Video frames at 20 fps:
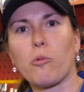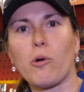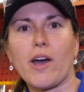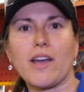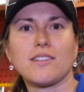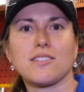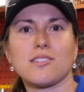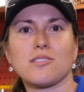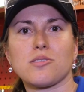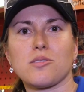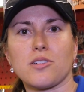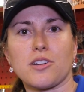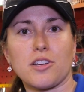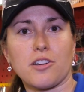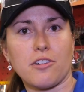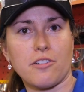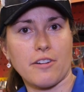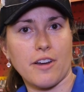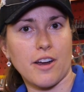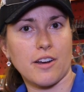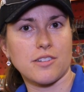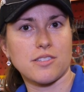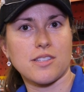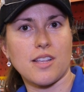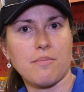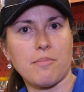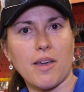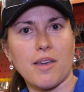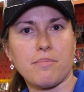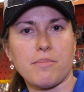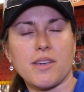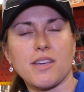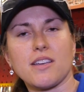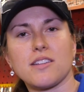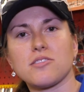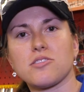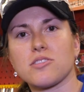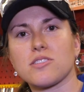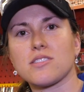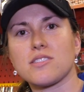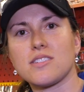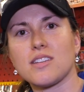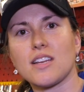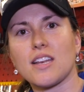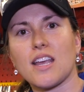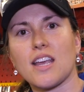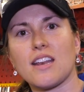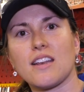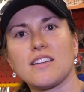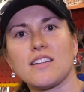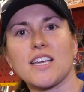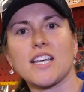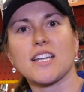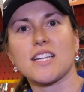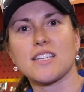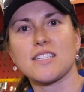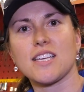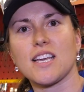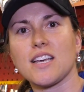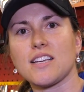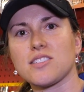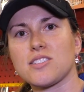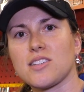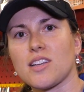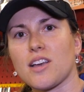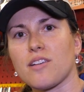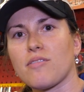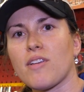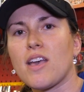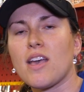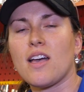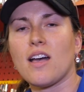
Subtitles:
what sort of careers they might be interested in and get a taste of